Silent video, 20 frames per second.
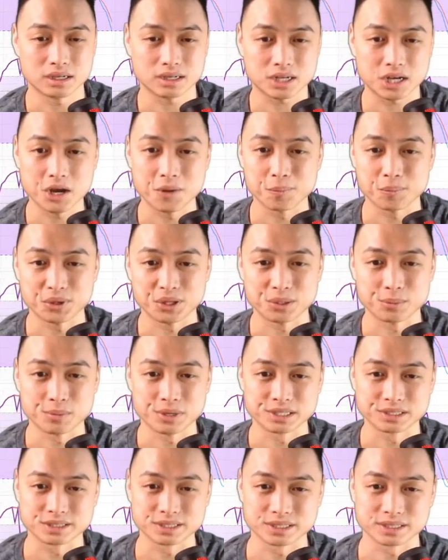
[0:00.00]
company
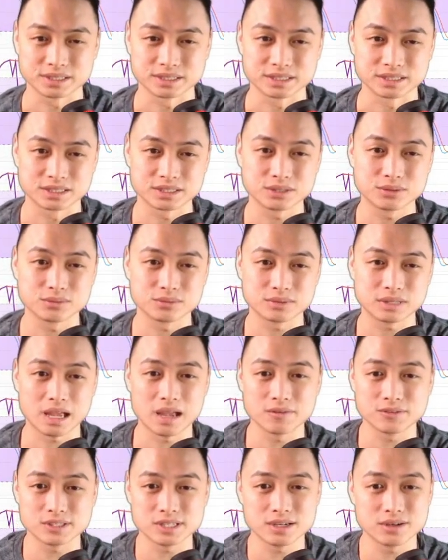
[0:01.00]
basically. So
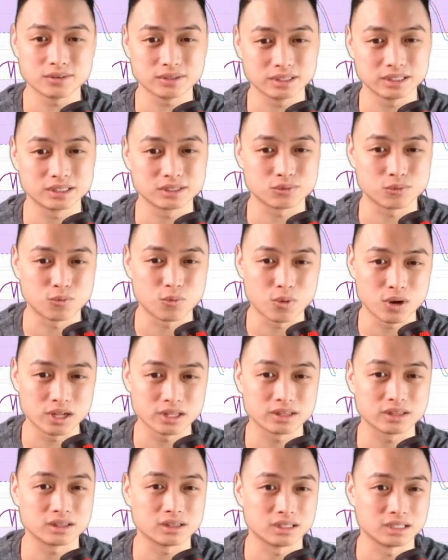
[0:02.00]
FCEL
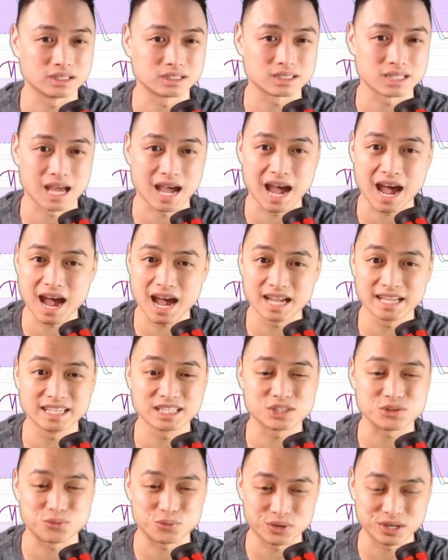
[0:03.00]
is the
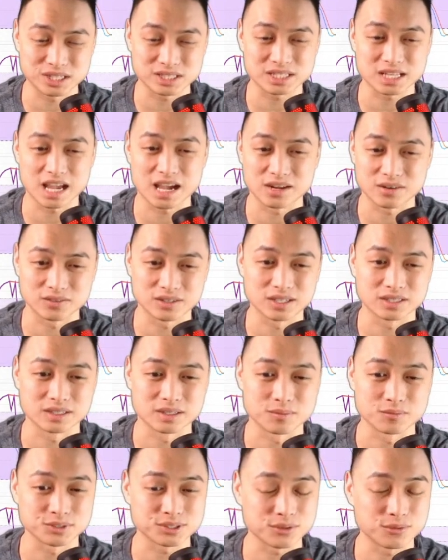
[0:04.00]
highest risk out of all of
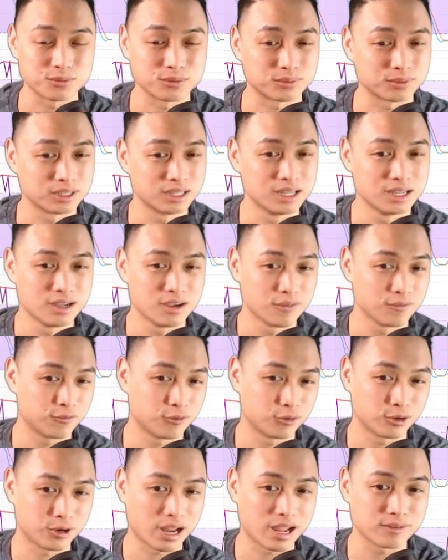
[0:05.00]
them. So
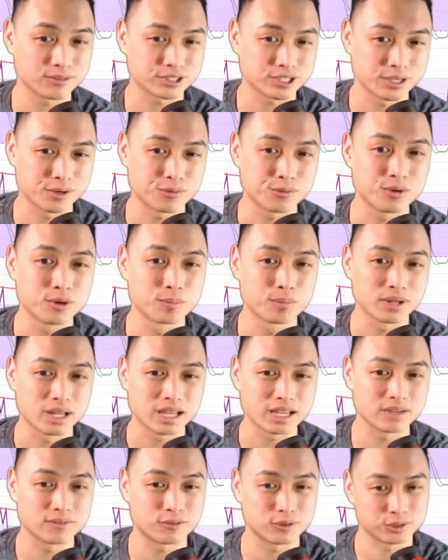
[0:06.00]
for FCEL, we're
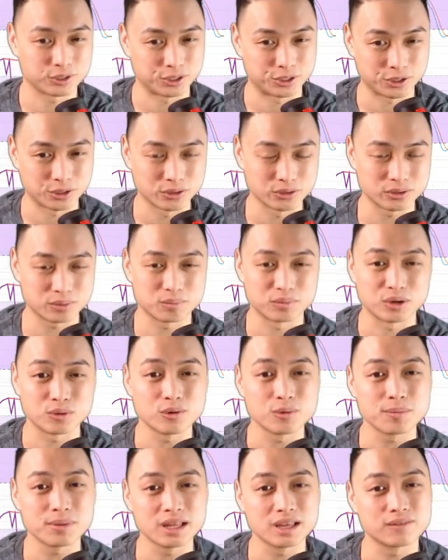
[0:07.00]
playing for the growth, but
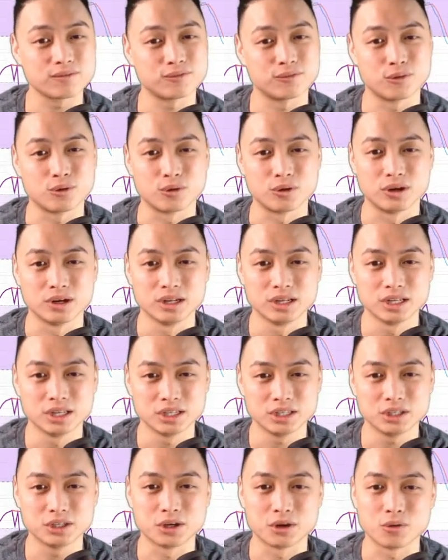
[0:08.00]
we're playing for
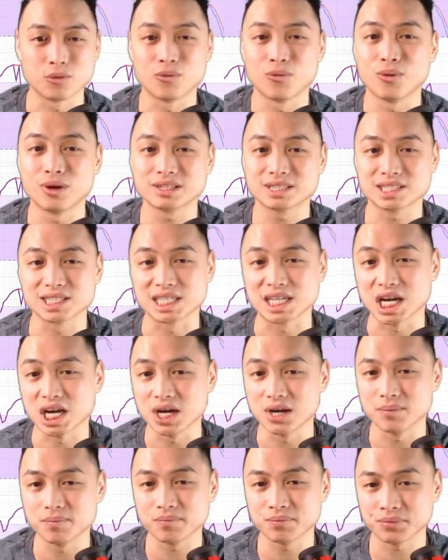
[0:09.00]
what to
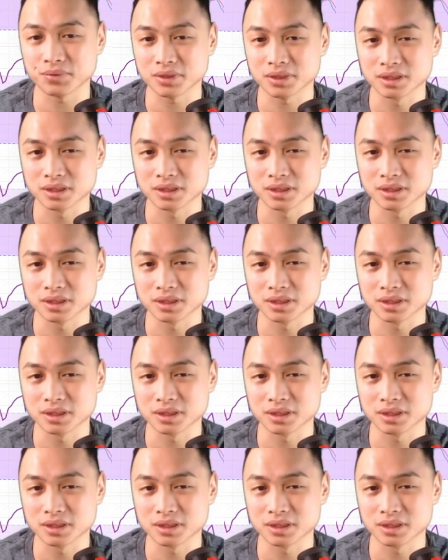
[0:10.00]
come,